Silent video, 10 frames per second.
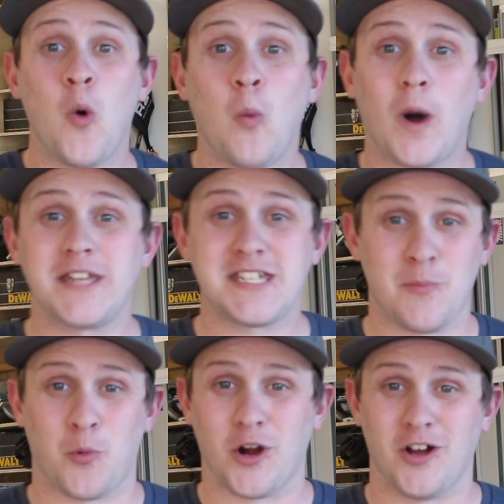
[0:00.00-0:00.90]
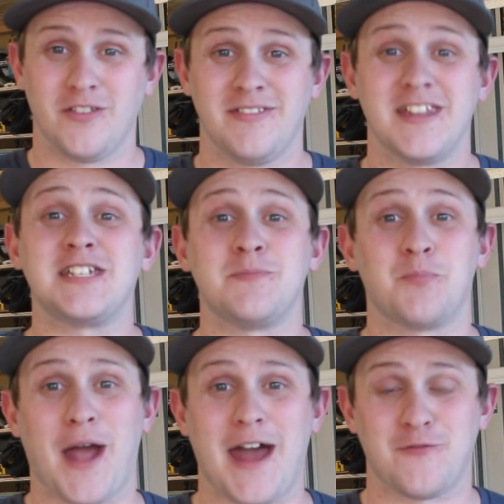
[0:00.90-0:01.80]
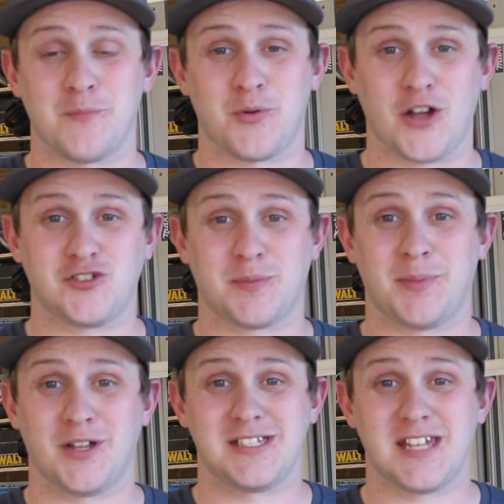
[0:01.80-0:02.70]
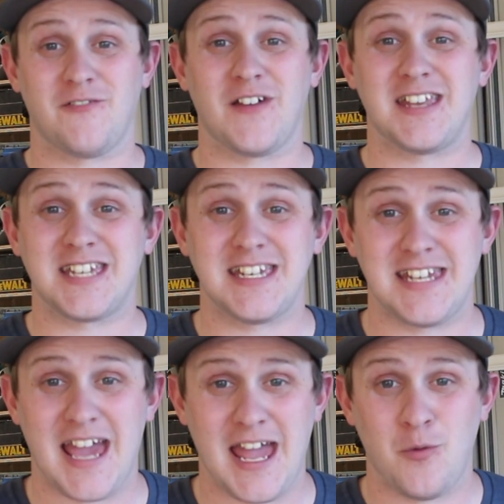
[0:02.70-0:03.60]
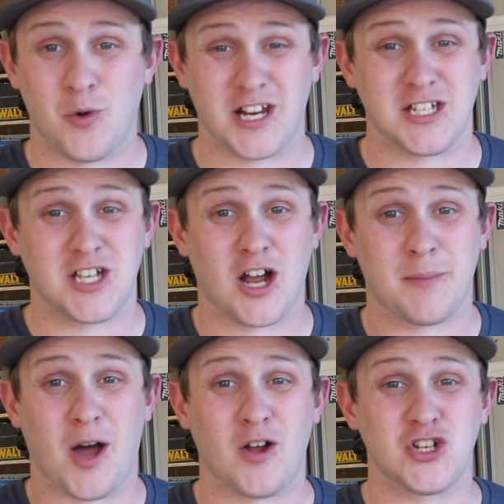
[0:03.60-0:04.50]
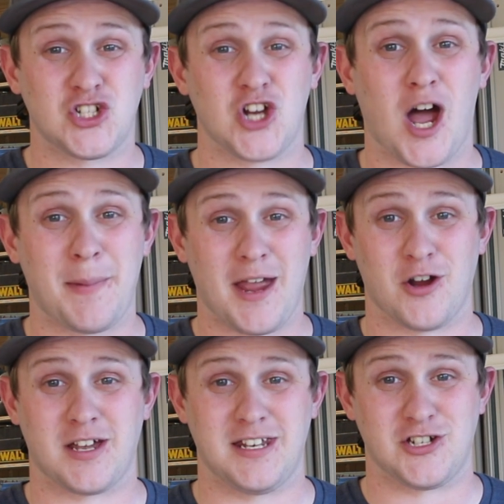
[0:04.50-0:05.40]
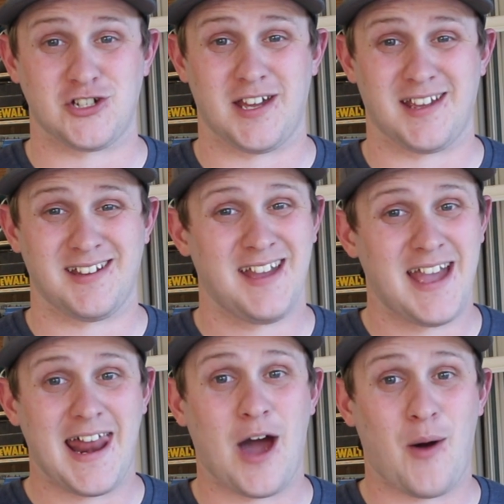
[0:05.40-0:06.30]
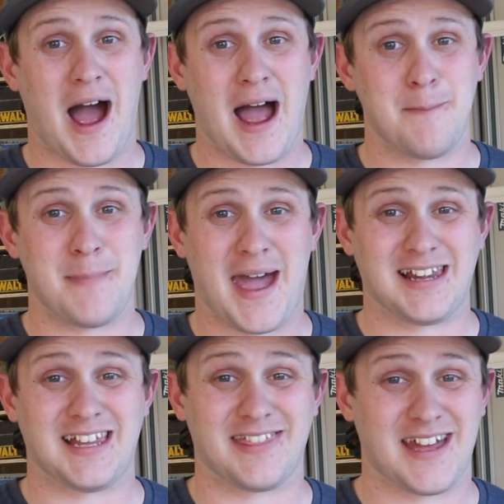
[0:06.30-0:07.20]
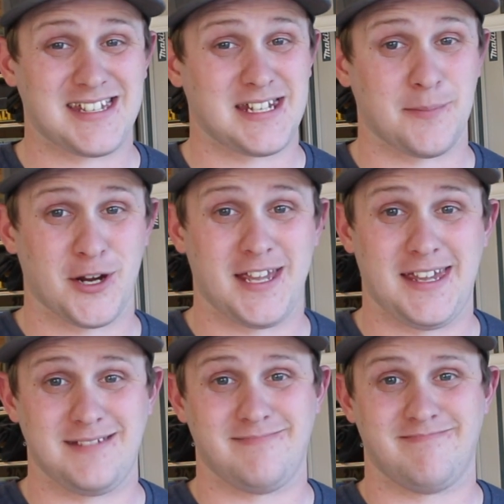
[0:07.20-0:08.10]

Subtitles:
What's up, world? This is Brad from Project Build Stuff, and today we're going to talk about shop air conditioning and how I'm battling that summer heat.